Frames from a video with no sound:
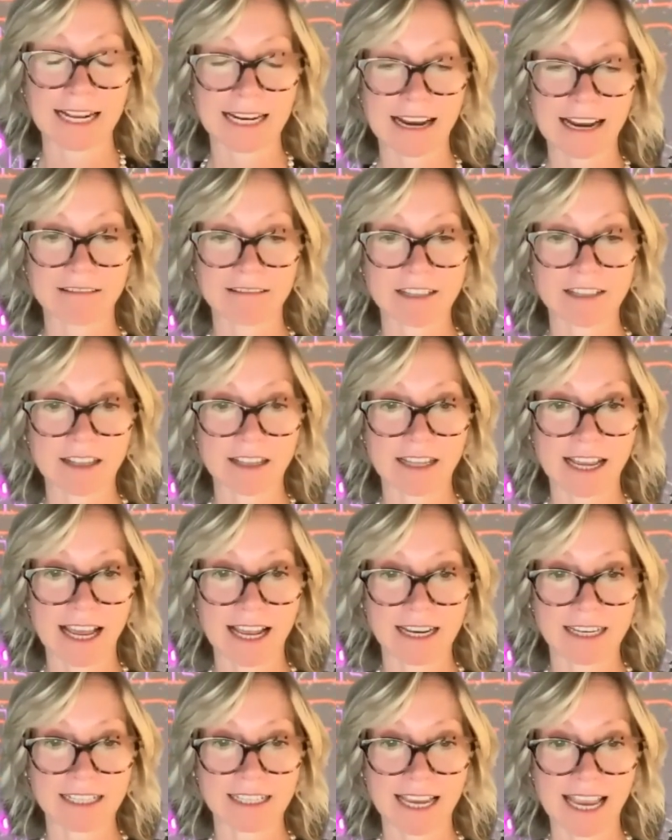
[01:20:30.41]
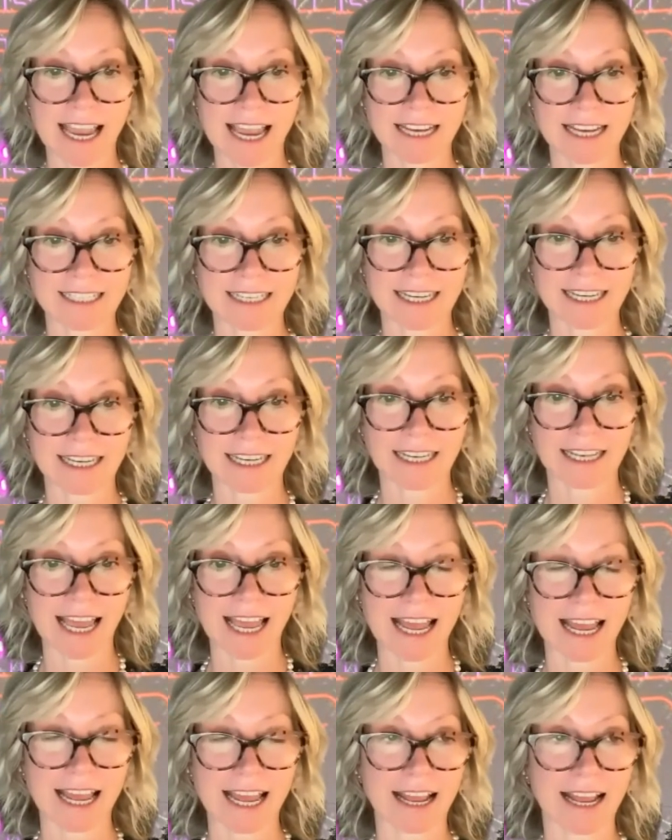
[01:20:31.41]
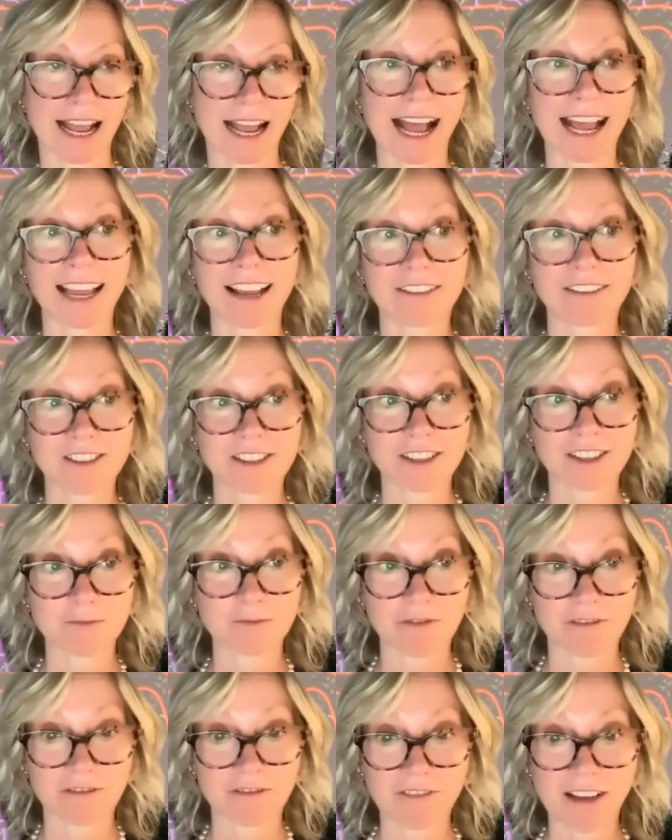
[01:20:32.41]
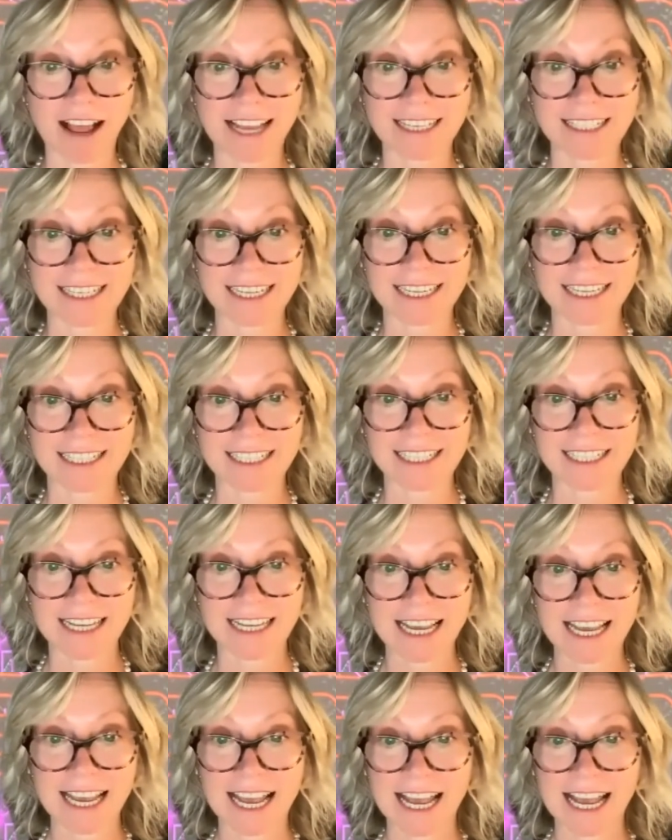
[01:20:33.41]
Carrot and the LDA deal, uh, I have just provided